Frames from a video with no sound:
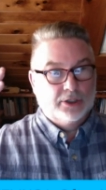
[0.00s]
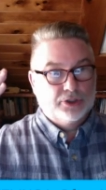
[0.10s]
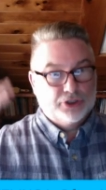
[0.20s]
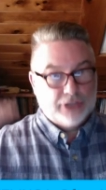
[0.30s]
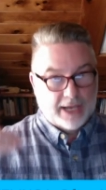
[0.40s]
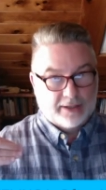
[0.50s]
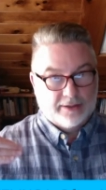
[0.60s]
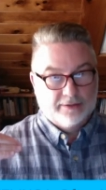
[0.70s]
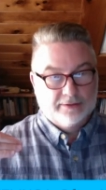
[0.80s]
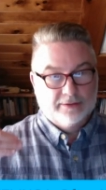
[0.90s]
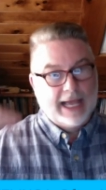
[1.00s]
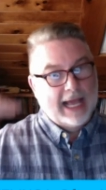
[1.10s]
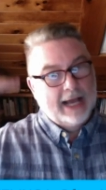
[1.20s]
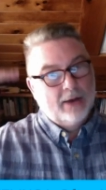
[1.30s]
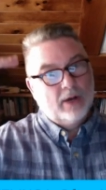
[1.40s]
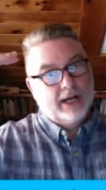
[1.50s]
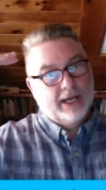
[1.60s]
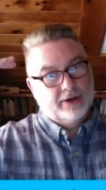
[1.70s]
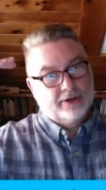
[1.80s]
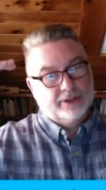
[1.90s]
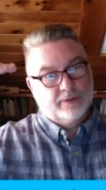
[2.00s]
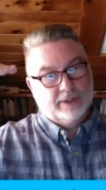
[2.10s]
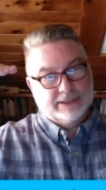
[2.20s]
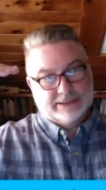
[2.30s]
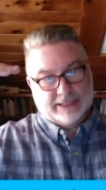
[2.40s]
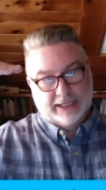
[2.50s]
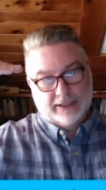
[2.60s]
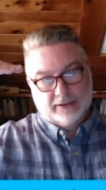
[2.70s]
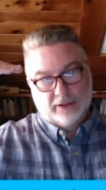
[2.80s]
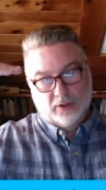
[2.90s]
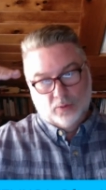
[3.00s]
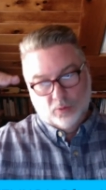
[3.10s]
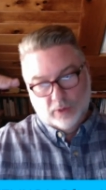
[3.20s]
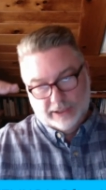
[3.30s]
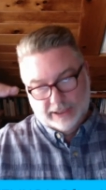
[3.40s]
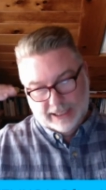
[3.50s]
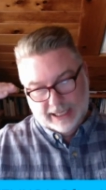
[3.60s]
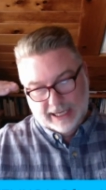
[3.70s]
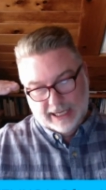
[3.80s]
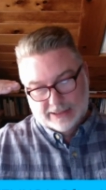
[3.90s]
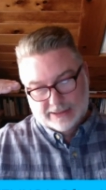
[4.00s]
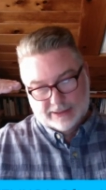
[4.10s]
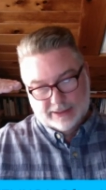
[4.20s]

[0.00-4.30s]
check. How high are you on the scale? What has